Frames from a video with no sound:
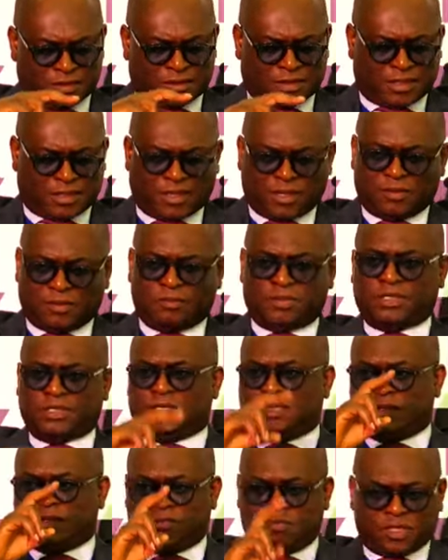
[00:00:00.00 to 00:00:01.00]

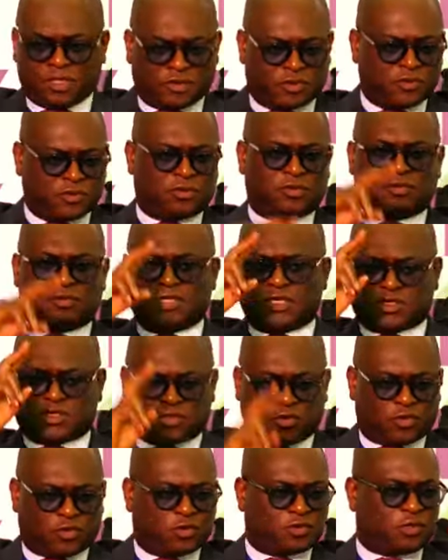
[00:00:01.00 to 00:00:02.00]
Kirby, Maiduguri,
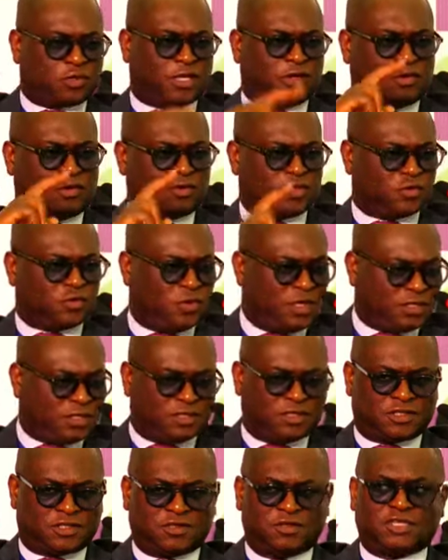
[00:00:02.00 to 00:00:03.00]
Sokoto, and all those
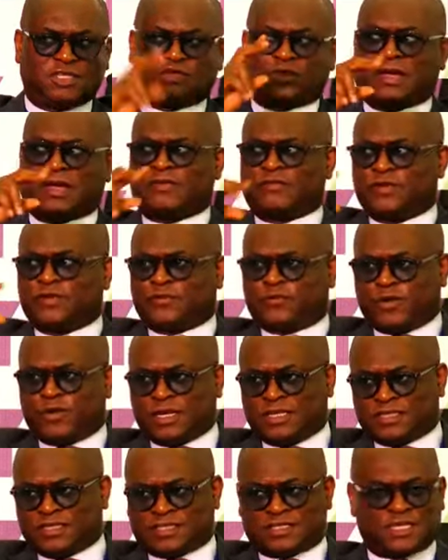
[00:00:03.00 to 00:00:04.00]
places, you need to have
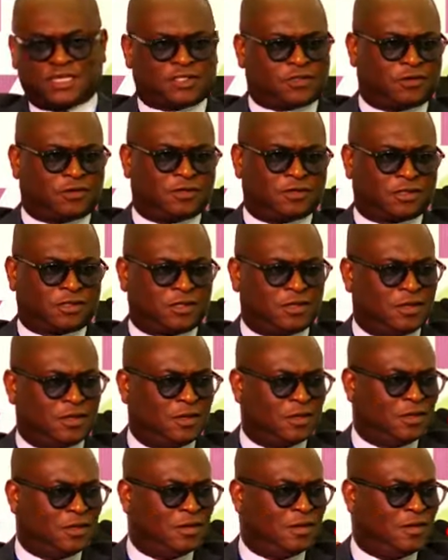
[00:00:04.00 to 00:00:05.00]
refueling stations.
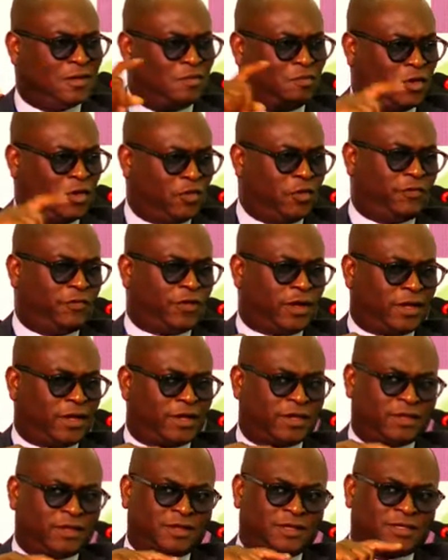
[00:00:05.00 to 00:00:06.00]
Moreover,
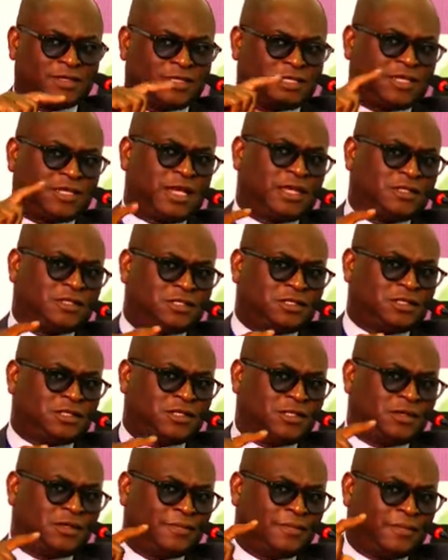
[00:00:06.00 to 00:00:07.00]

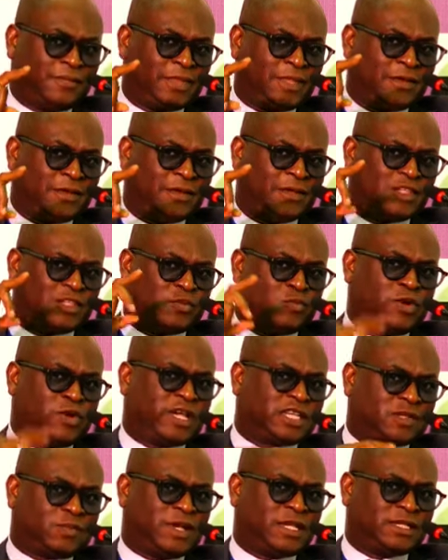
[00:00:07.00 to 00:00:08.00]
CNG is more
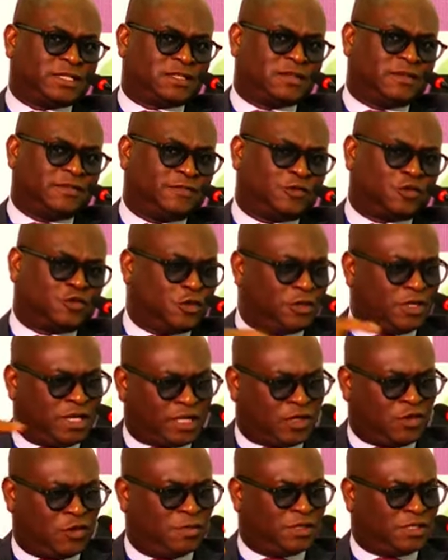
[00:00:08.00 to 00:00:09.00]
expensive
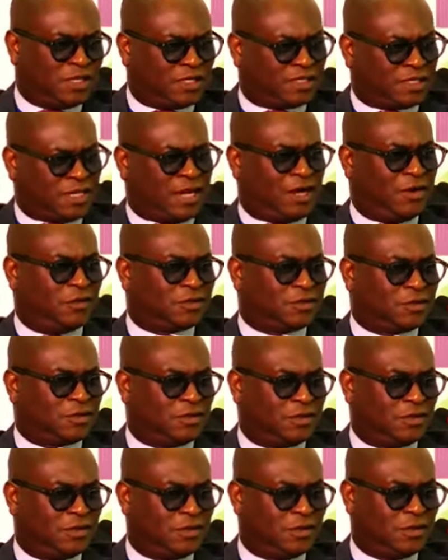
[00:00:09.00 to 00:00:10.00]
200 kilometers out.
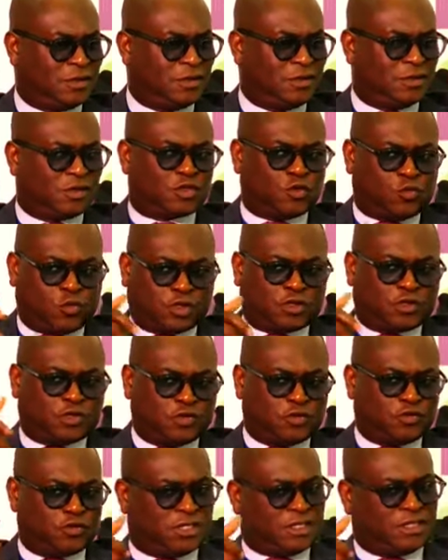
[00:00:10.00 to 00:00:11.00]
So what do
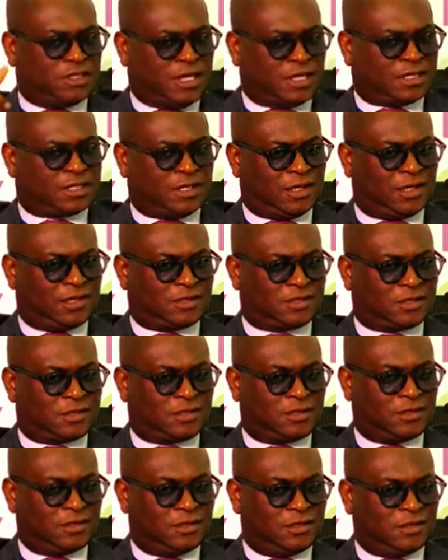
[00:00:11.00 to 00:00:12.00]
you use in that case?